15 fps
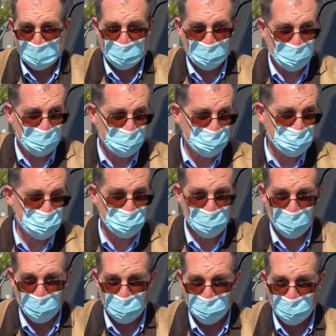And
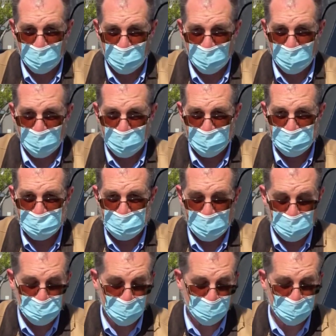so uh,
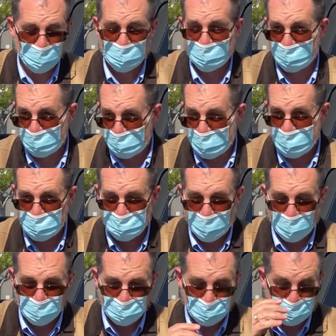I've been thinking a lot
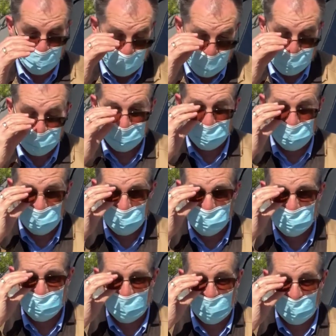about that, of course,
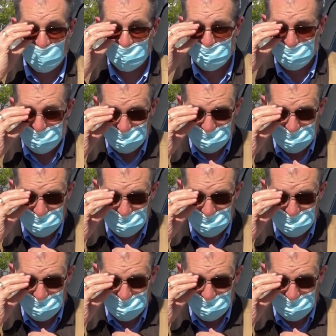and how everybody's